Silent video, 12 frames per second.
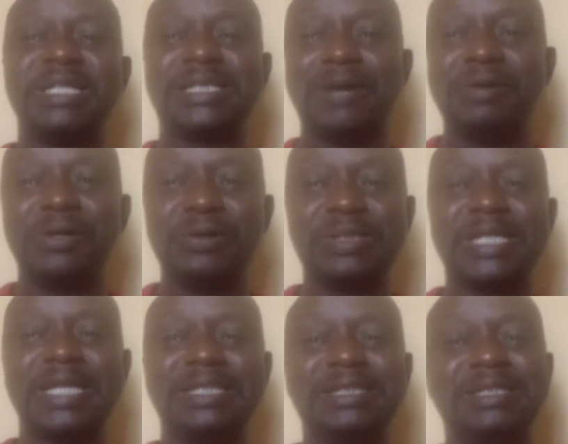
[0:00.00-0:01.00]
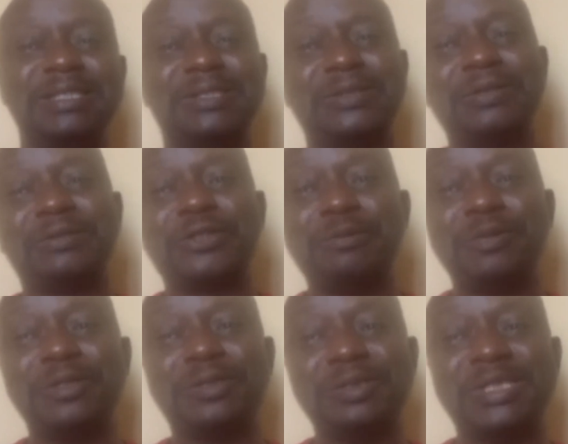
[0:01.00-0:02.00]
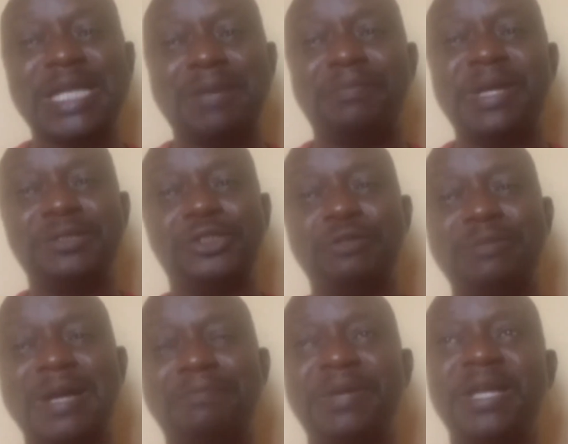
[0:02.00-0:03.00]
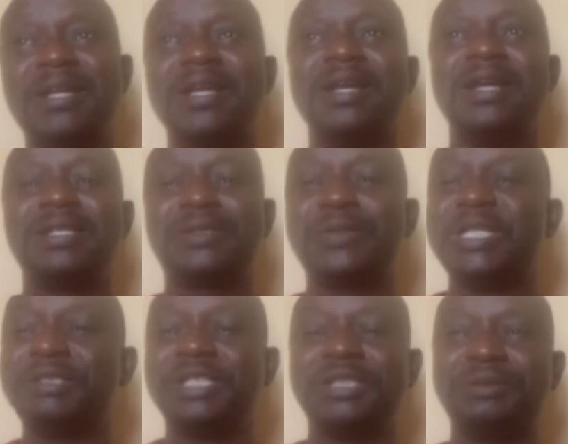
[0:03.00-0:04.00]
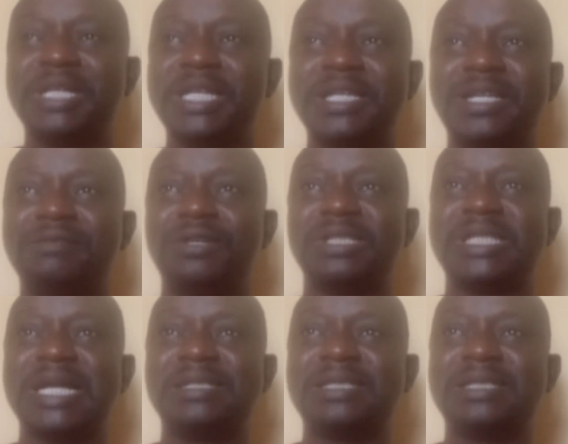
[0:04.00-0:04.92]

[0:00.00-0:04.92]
that Willow said in his songs, Comment tu t'appelles, Je m'appelle, so it really gave us